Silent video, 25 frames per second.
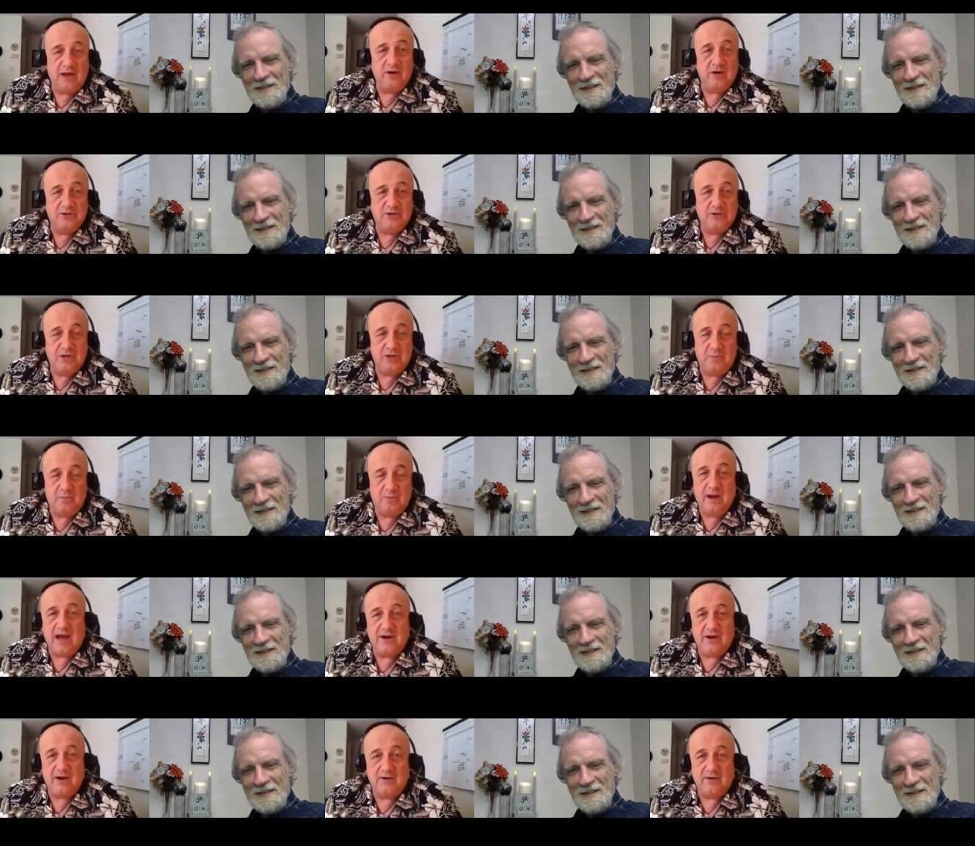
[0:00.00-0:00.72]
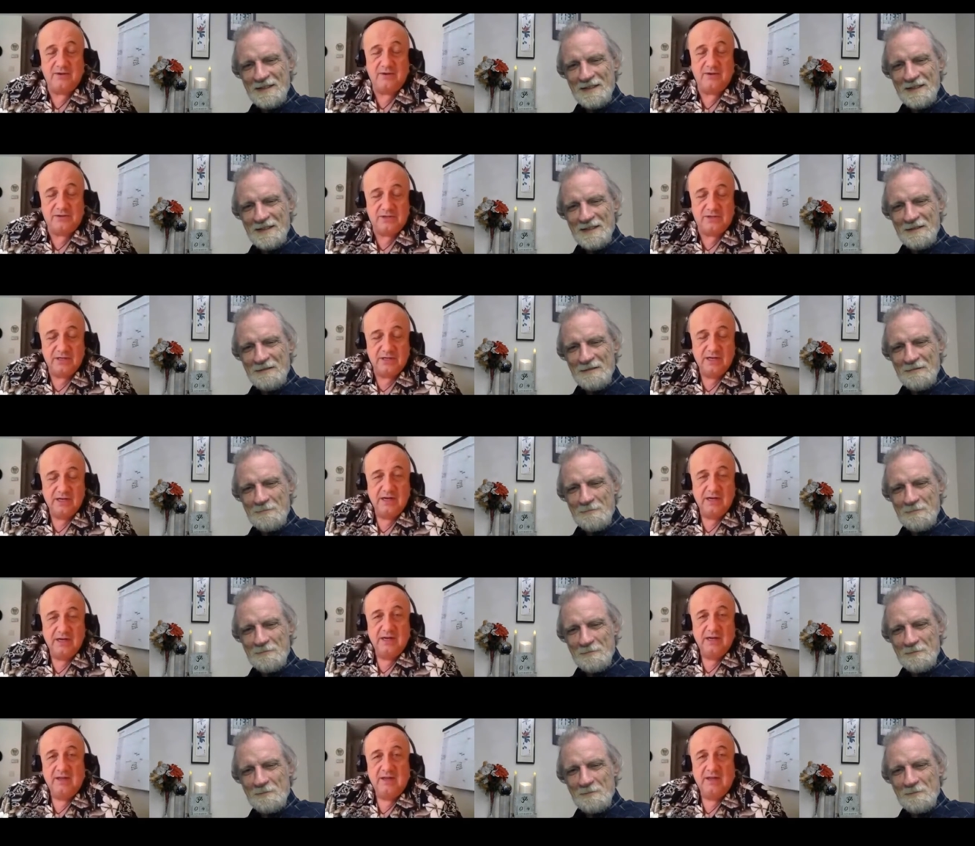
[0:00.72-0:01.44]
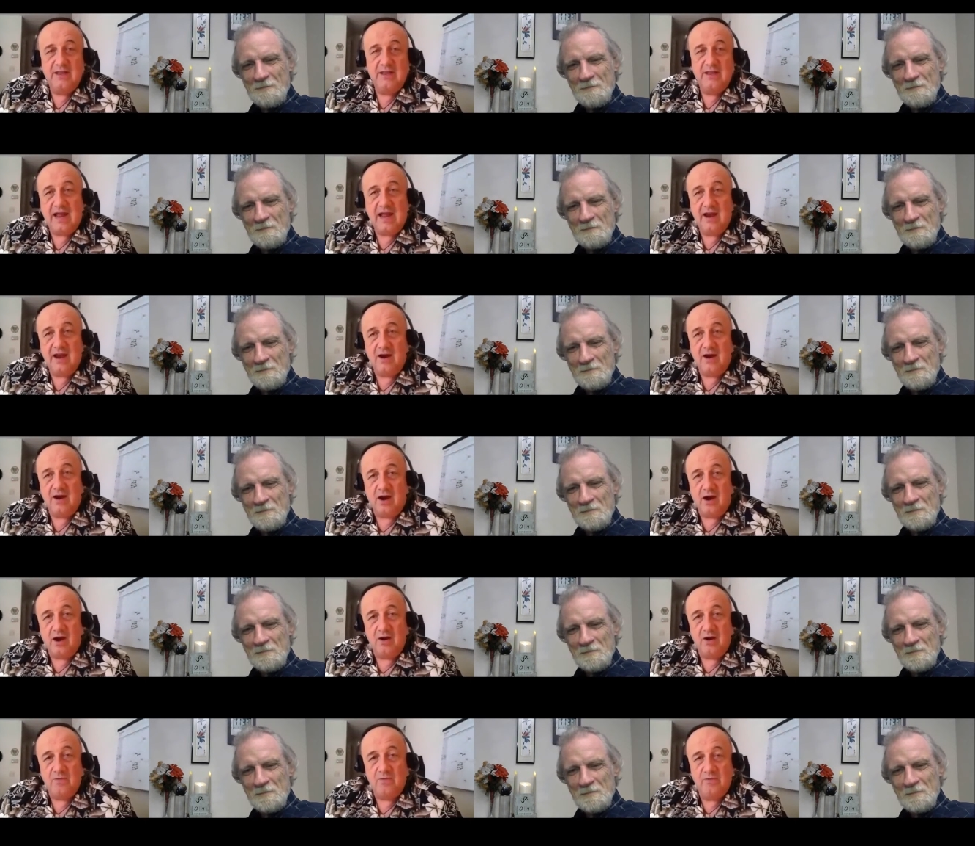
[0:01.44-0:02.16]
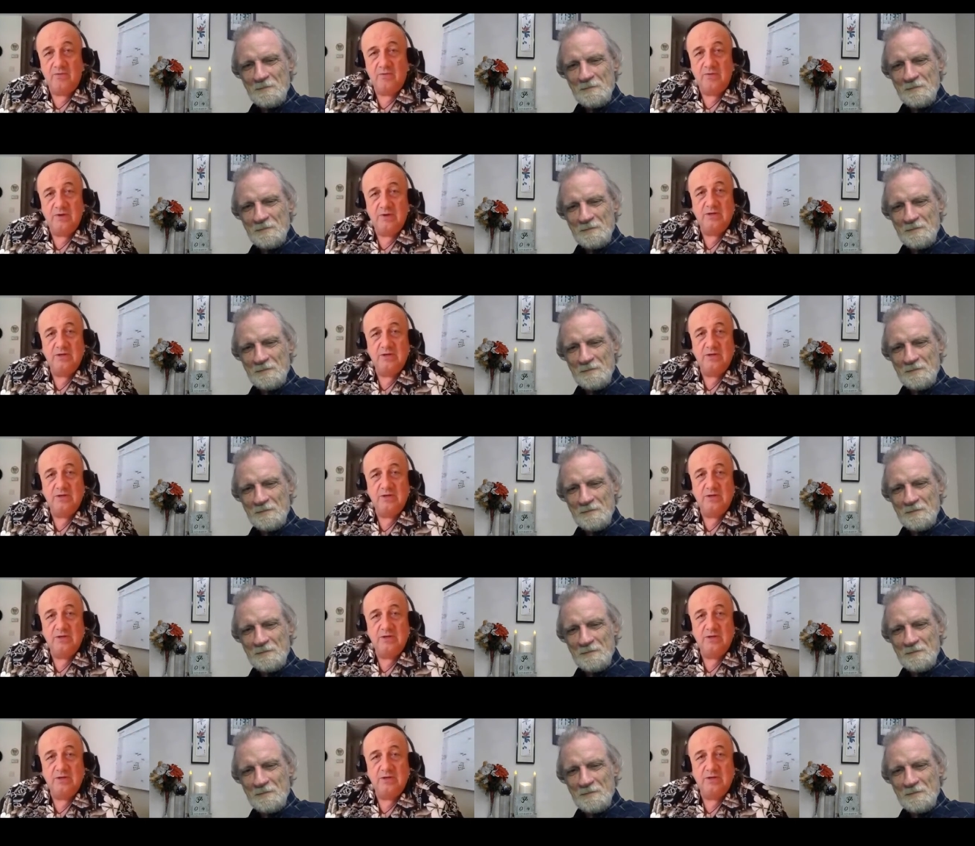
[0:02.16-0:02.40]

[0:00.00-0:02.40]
Speaker 1: energy patterns that are